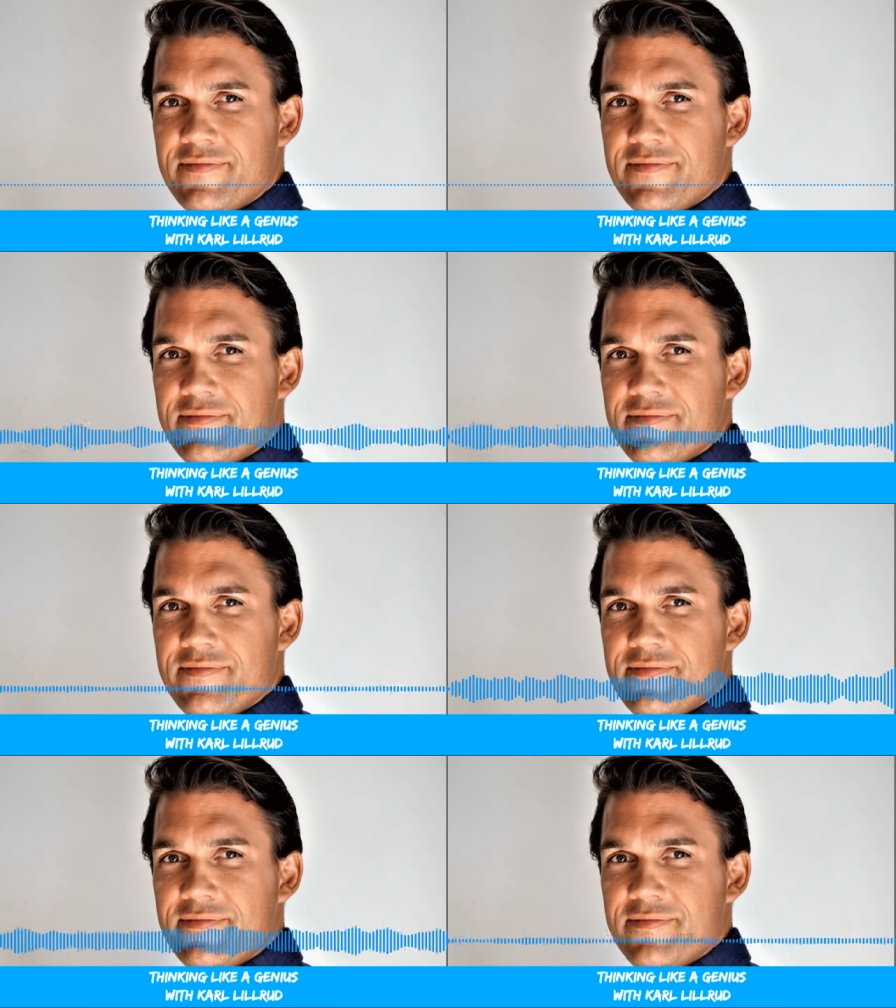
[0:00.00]
and you
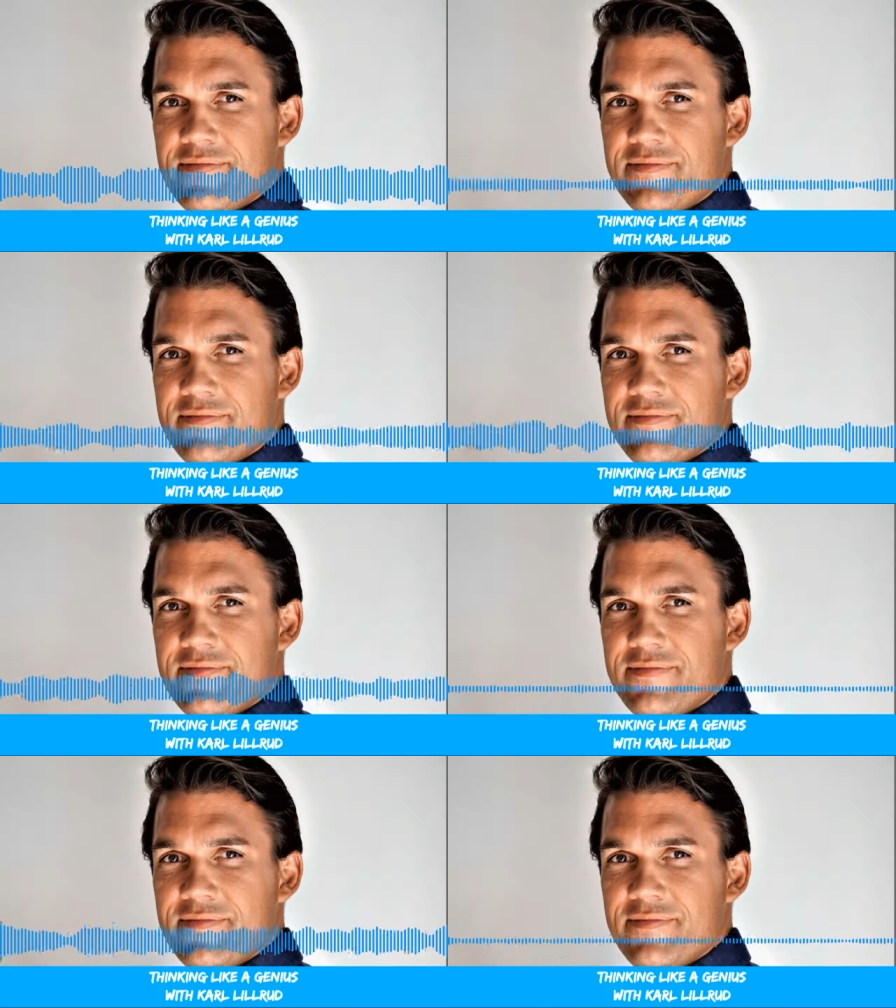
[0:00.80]
don't jump with your
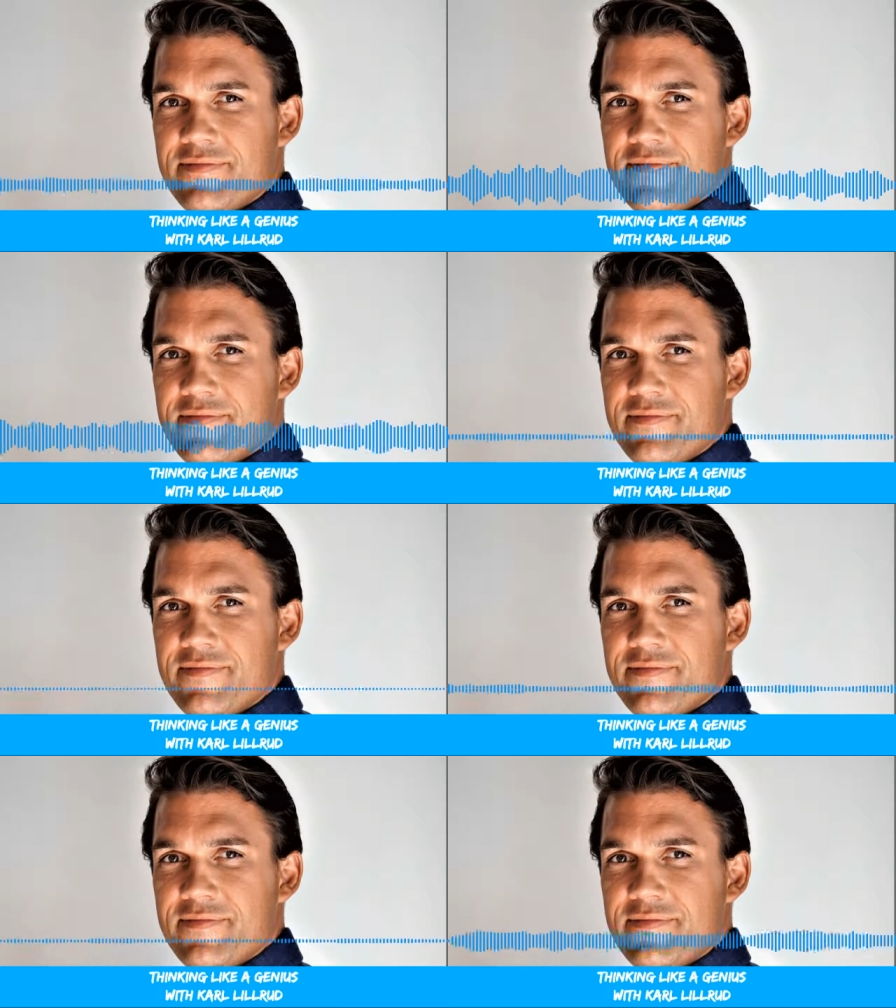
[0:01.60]
feet
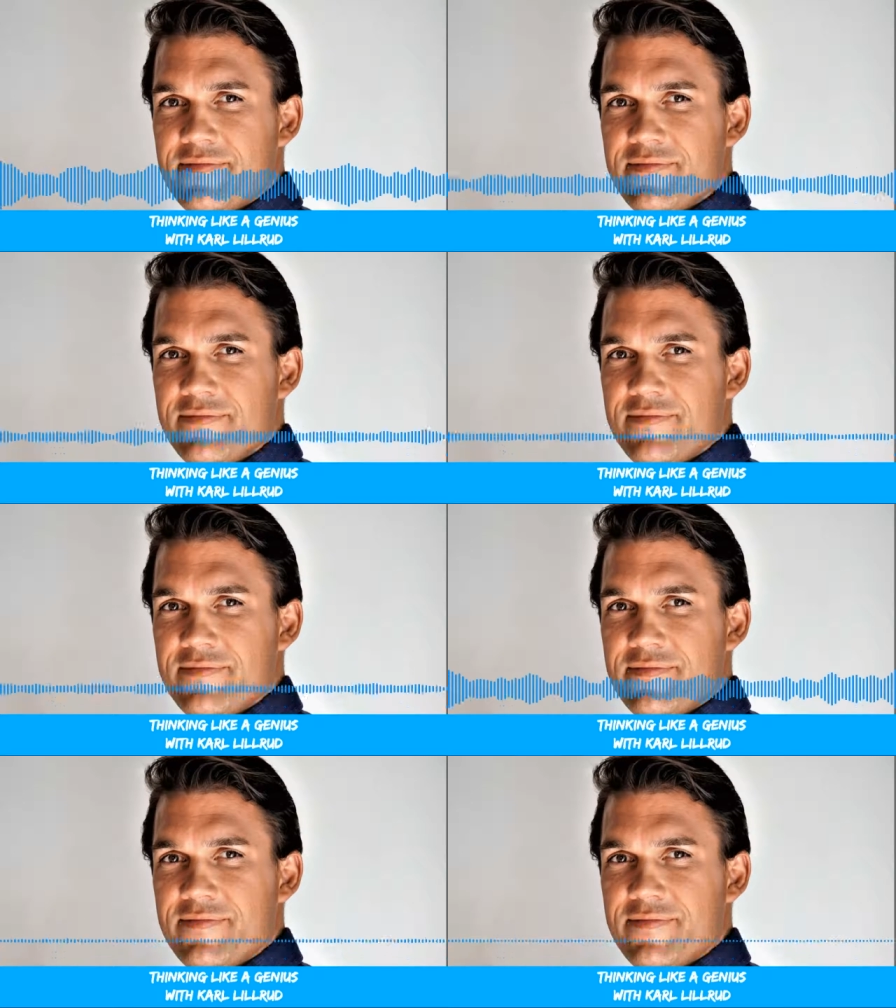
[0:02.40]
first because
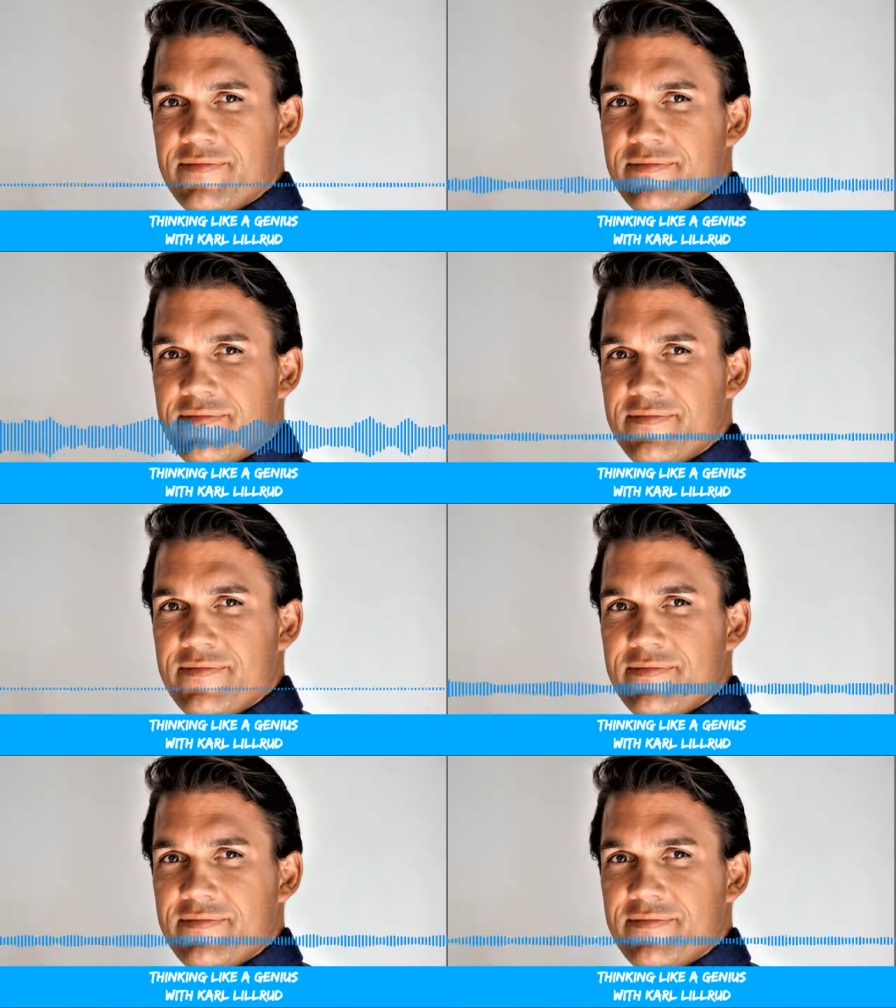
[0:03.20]
that
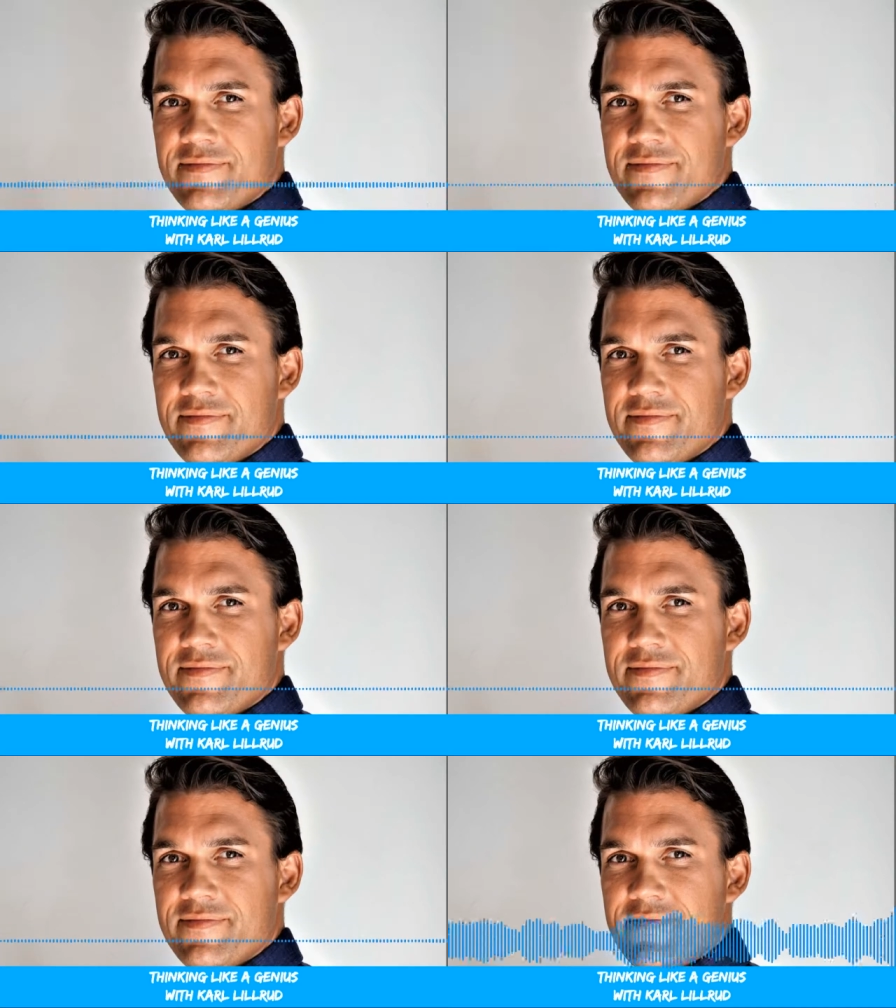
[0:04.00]
makes it
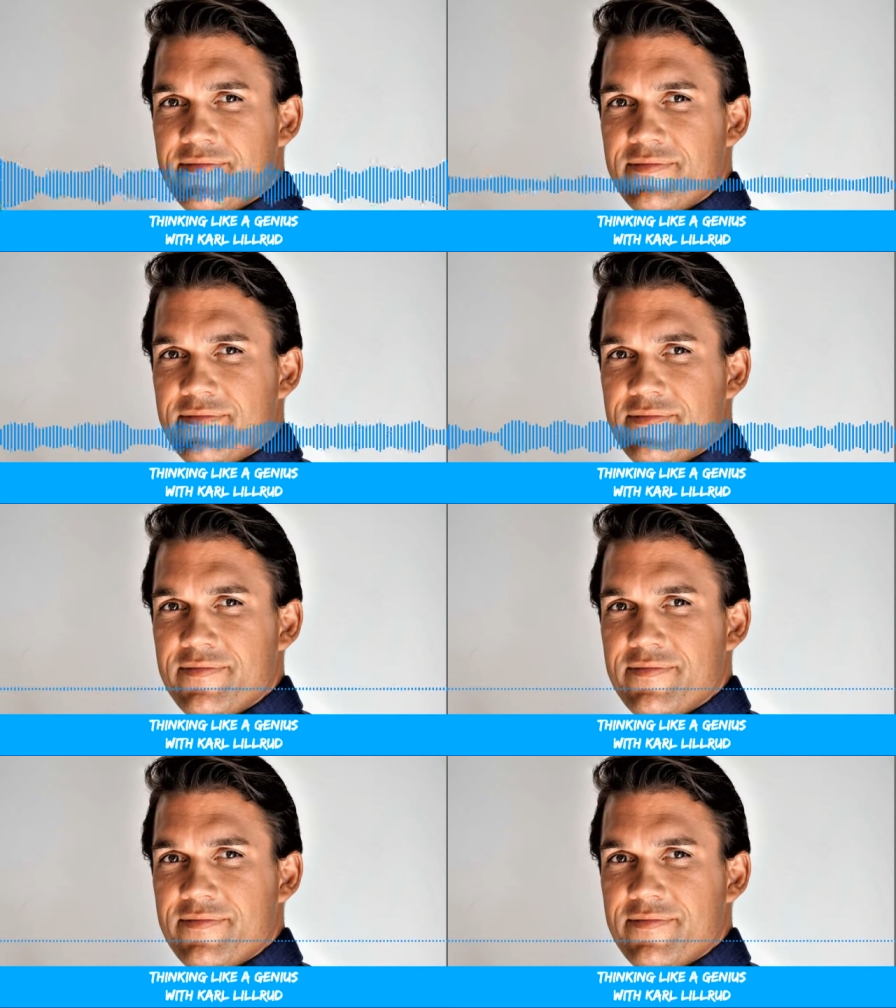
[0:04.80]
far more
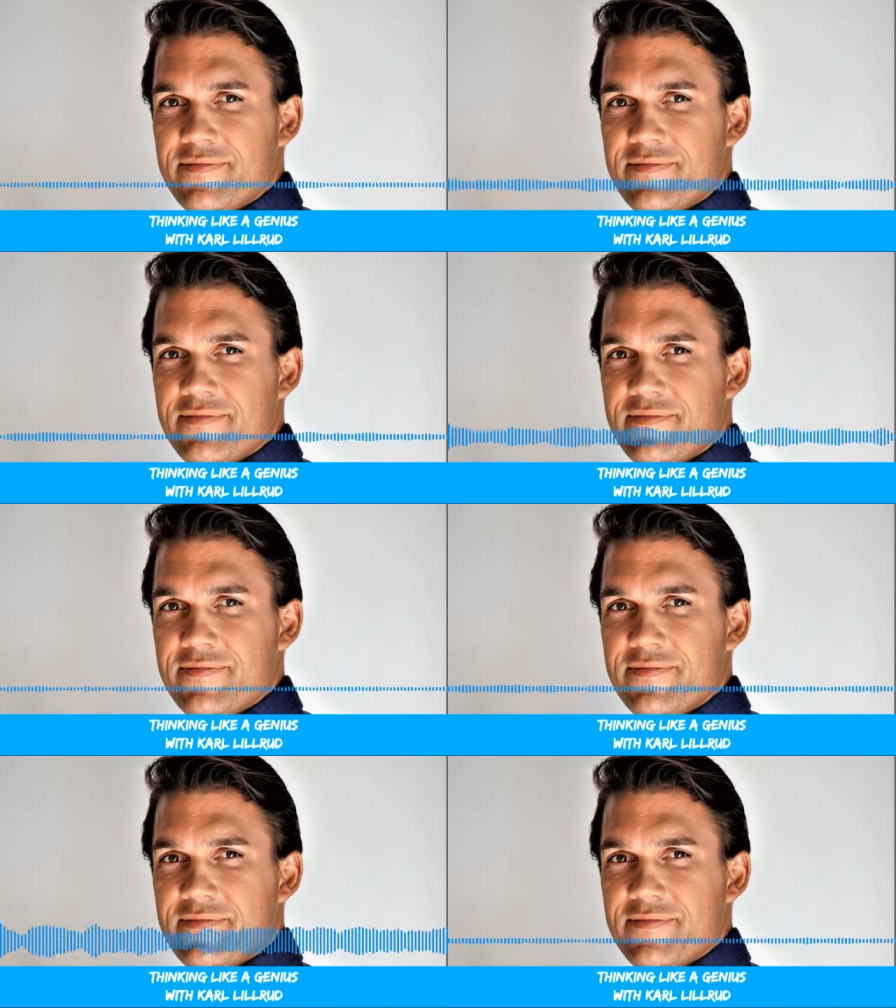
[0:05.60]

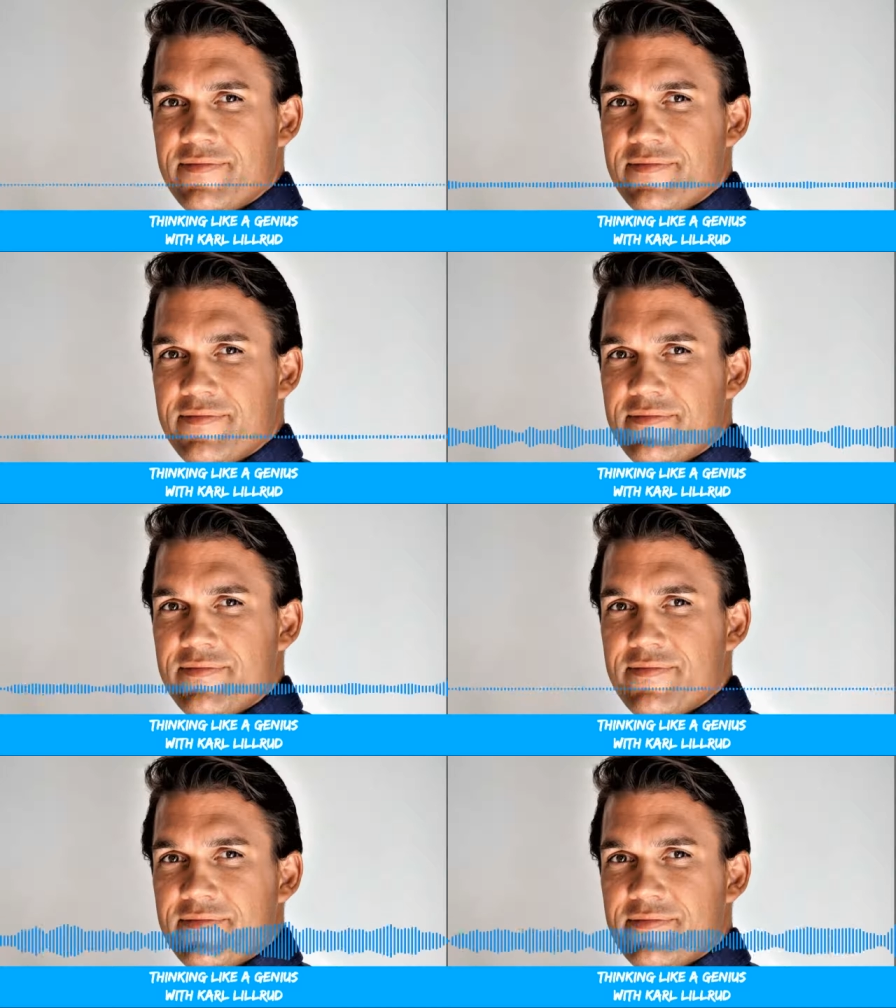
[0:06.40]
difficult to
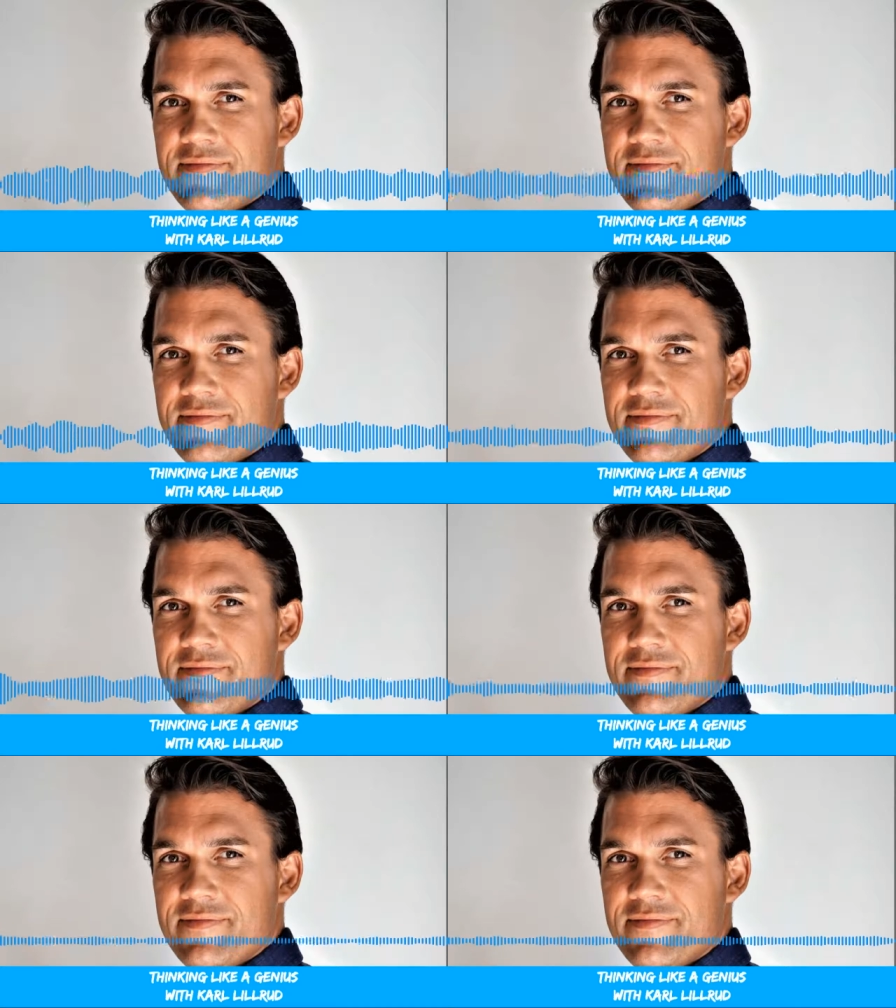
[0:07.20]

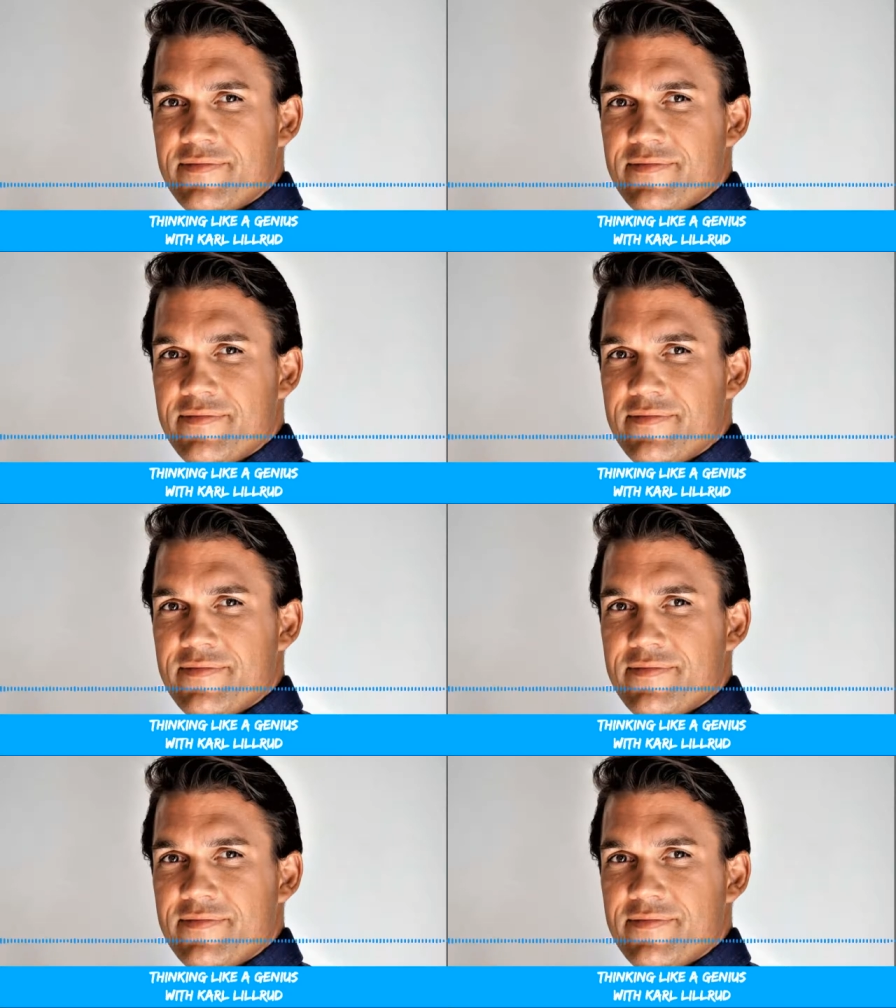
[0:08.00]
connect,